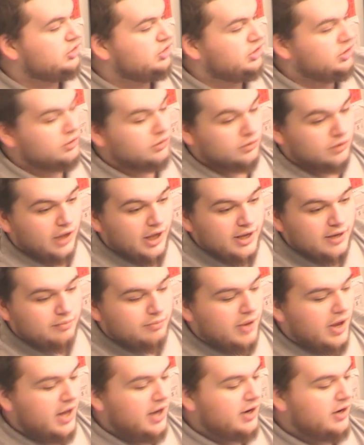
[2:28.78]
do you like
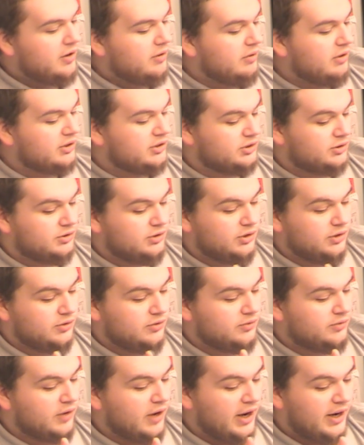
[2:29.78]
better, which do you
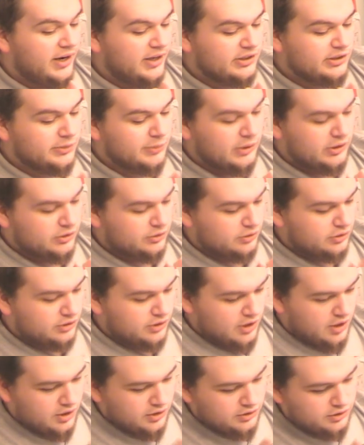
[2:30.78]
find has the best
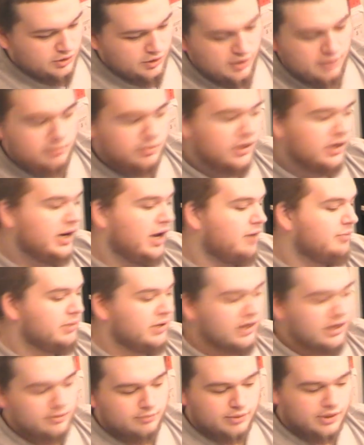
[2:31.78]
results, input,
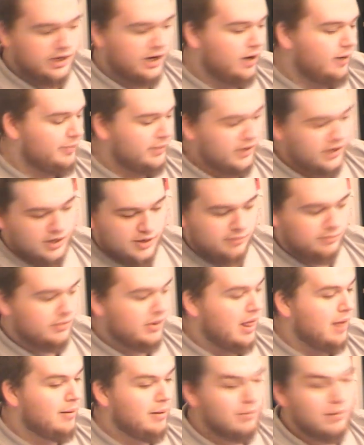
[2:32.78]
output, in, blah,
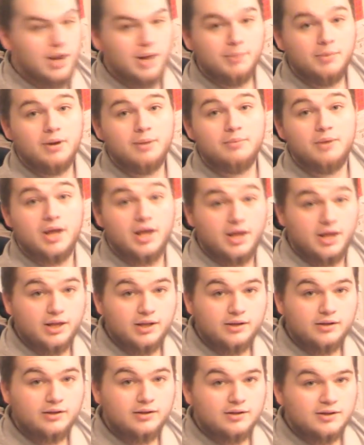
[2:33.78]
blah, blah, blah, blah.
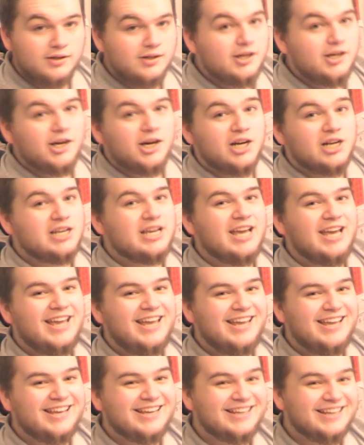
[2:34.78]

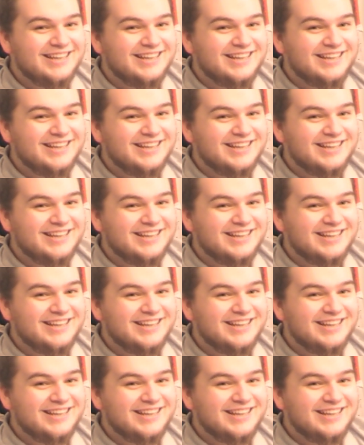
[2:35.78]
Okay?